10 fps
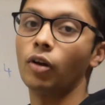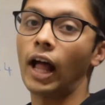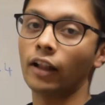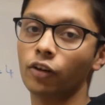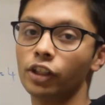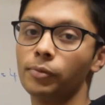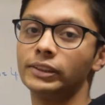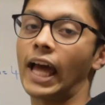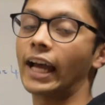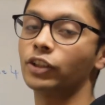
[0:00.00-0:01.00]
algorithm is
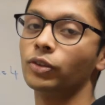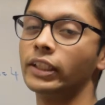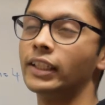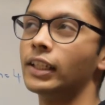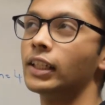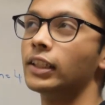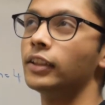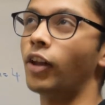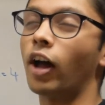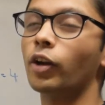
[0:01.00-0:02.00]
actually
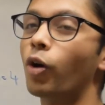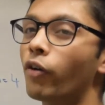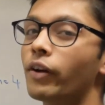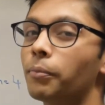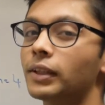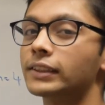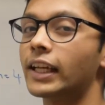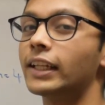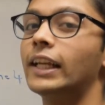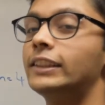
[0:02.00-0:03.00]
not O of m plus
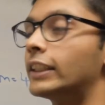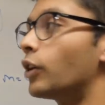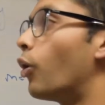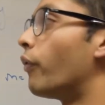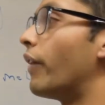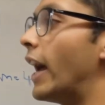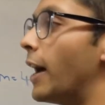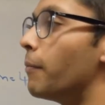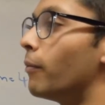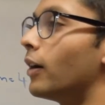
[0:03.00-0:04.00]
n, it's just O of
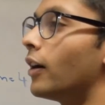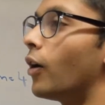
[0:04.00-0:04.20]
m